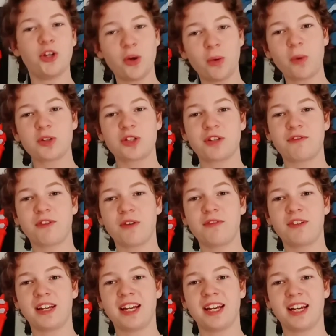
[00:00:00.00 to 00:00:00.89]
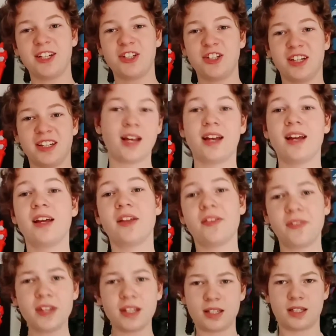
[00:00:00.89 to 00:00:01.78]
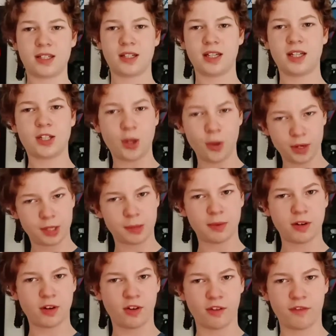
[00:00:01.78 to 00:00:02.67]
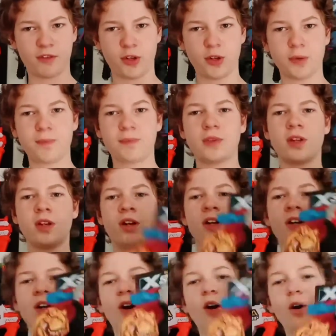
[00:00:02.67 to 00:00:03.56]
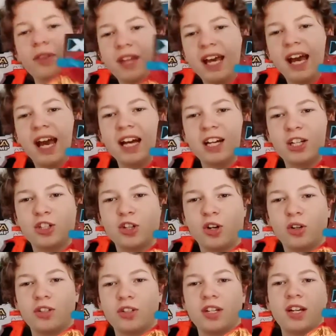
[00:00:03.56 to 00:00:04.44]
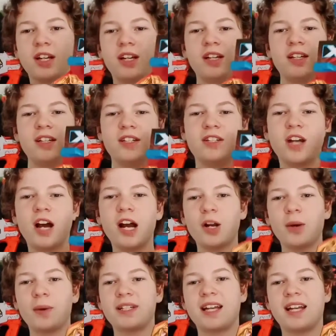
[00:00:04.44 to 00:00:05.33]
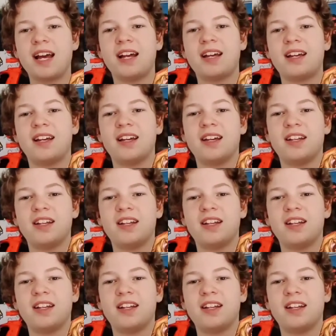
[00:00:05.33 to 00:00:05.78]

you're watching Phone Flinging HS. This is going to be a review on the X-Shot Dino Attack